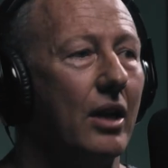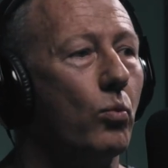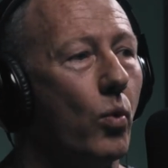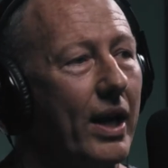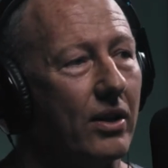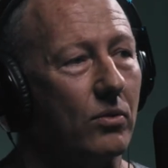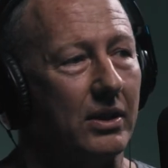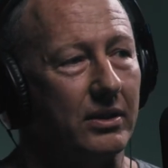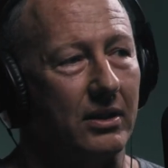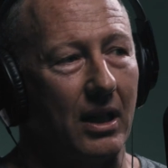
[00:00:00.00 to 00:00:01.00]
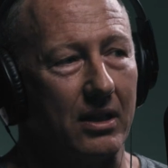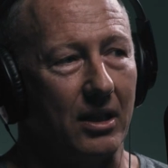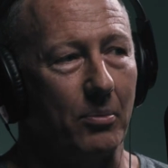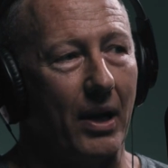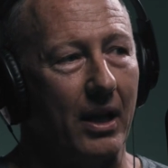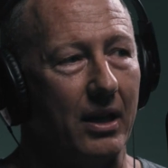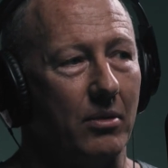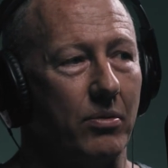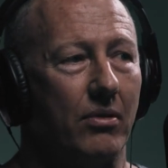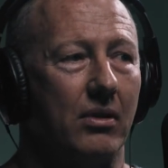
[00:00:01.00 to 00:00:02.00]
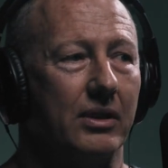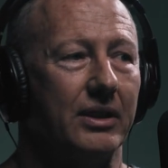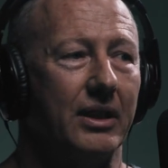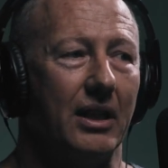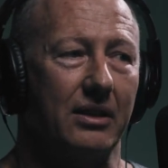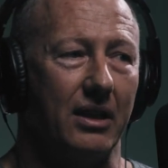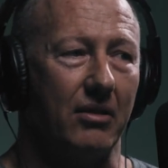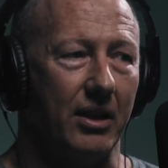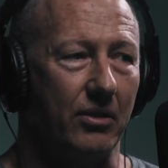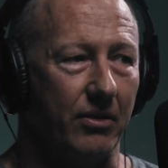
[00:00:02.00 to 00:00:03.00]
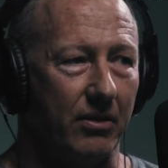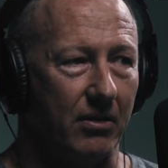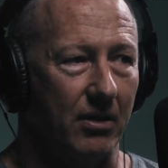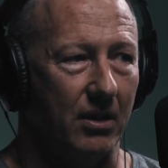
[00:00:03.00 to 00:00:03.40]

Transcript: And we're the ones that actually pay the price as our health.